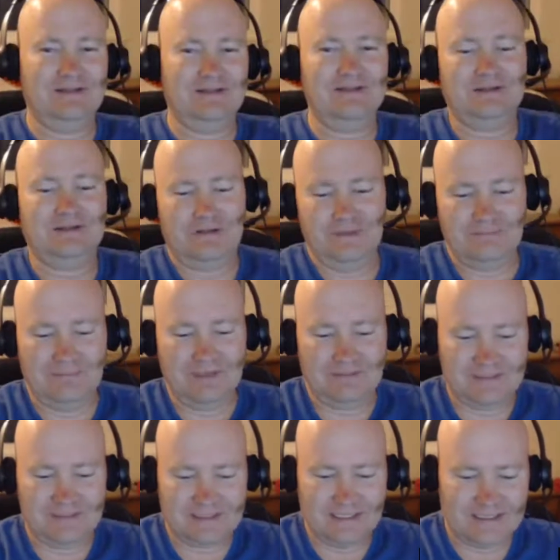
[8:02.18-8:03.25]
the big
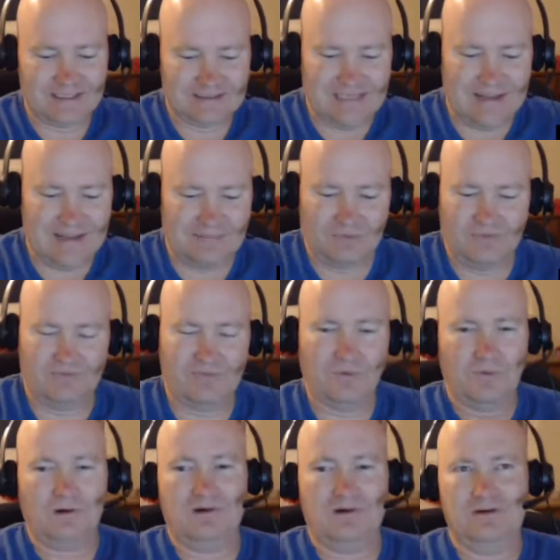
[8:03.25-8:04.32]
mistake that's happened with
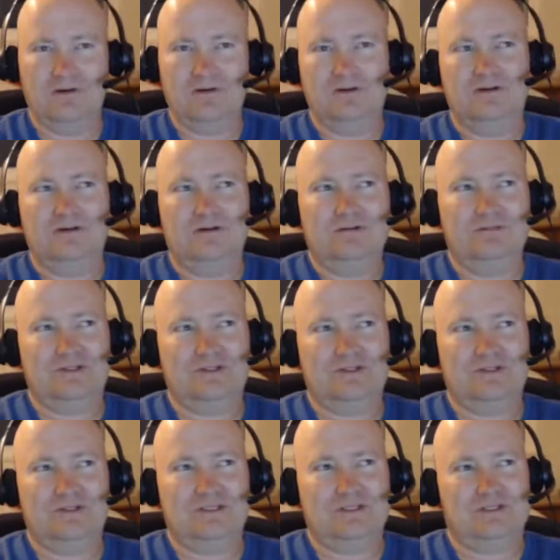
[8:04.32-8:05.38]
4 was
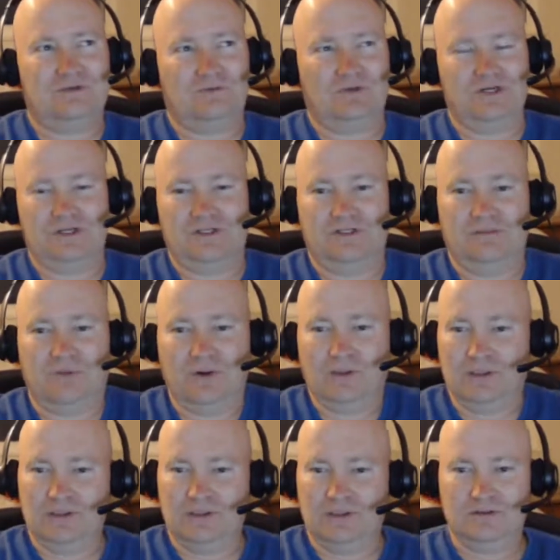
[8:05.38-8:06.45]
just the rushing to the
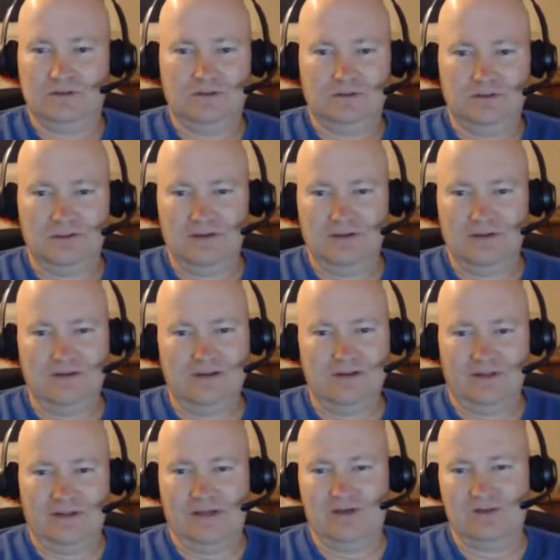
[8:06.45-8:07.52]
market.
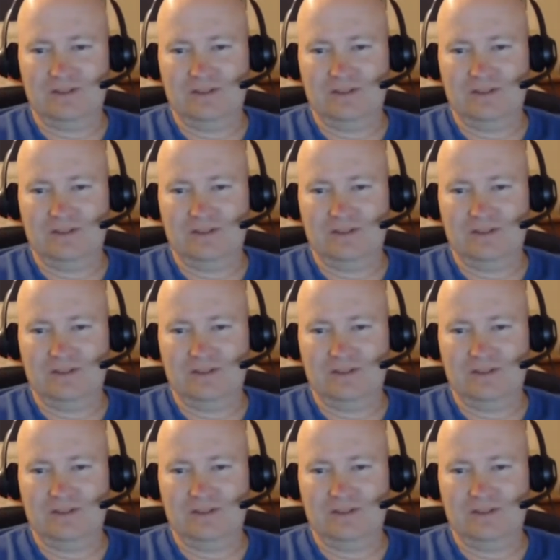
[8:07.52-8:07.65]
Nothing else.